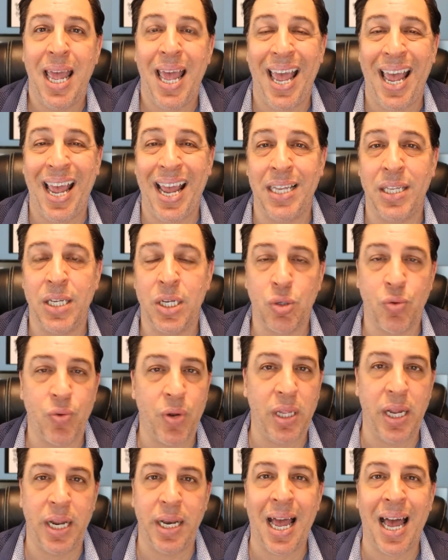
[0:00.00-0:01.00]
and there's
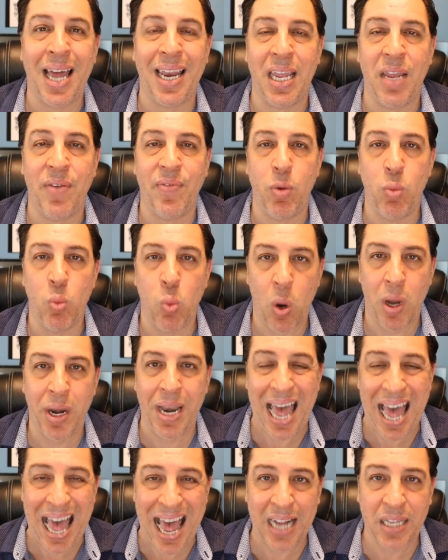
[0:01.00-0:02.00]
really not even one
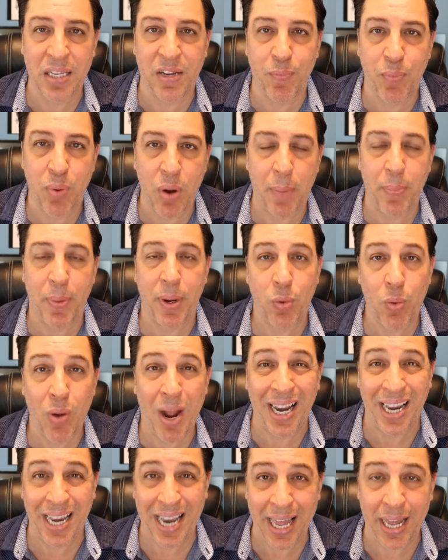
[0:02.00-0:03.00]
active property
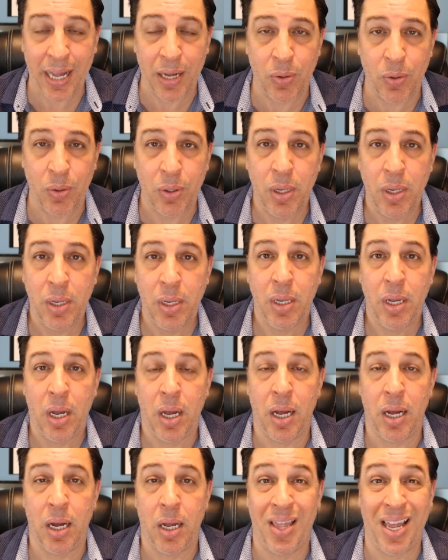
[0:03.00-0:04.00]
right now
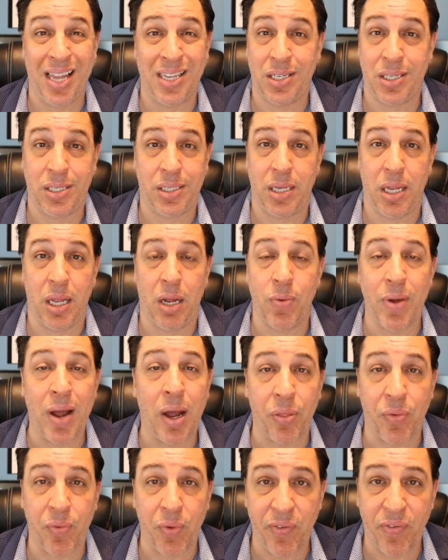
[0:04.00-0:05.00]
that's
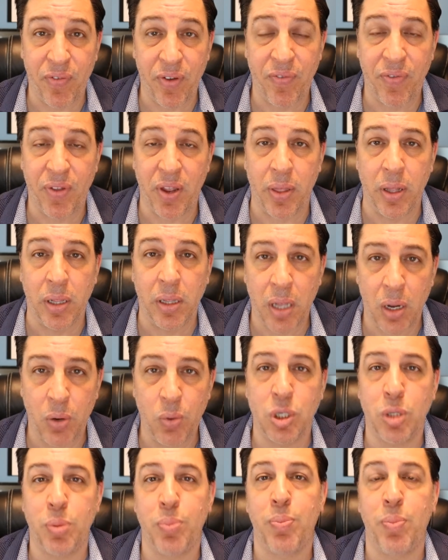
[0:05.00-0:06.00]
around $350,000. The
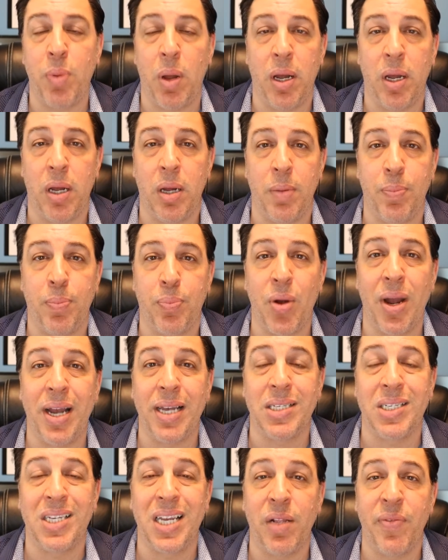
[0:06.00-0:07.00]
lowest
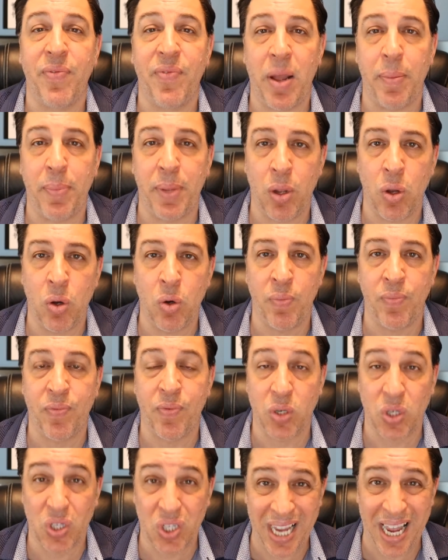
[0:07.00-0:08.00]
price single-family home
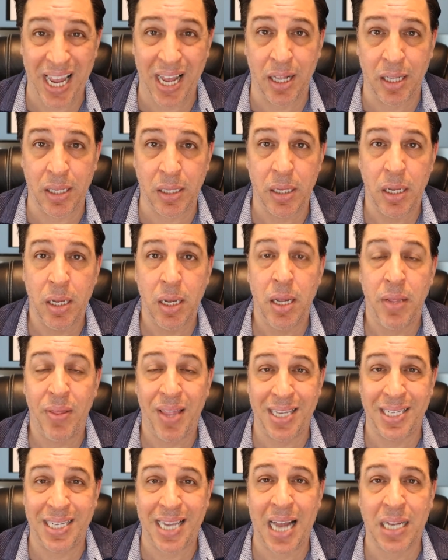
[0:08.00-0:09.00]
for sale
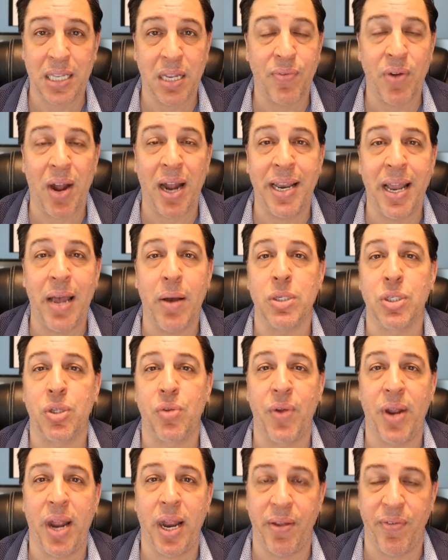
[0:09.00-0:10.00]
that's active right now is
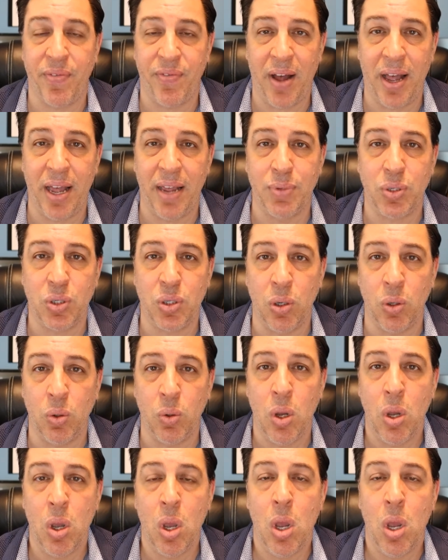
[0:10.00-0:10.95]
$385,000. So